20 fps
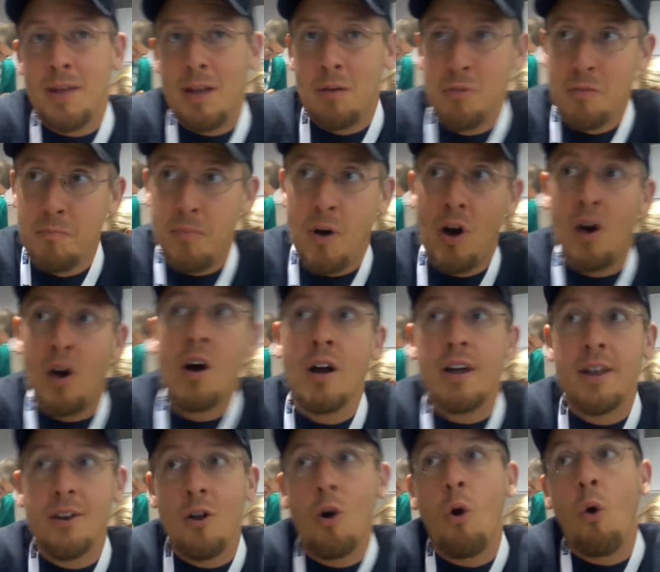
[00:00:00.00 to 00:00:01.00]
They're going to be able to
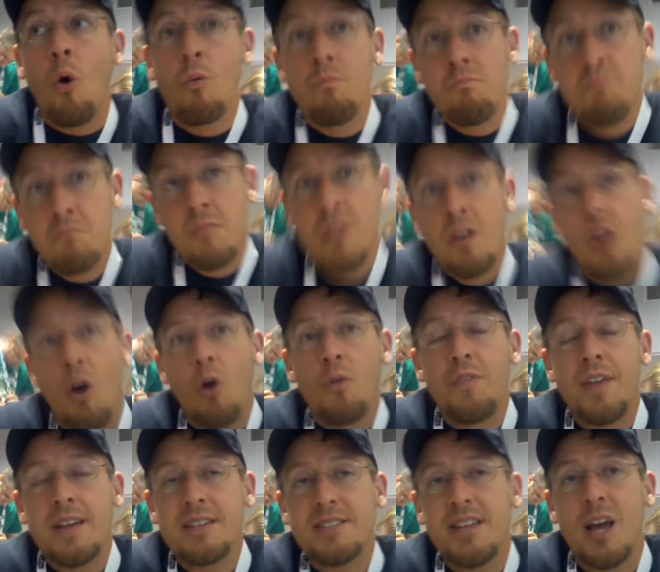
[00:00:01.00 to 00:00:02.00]
bog and hold
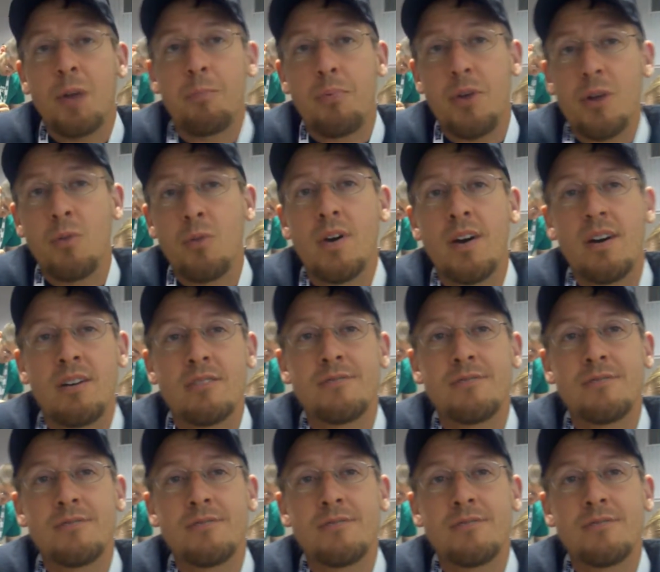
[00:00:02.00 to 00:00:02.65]
things down pretty well.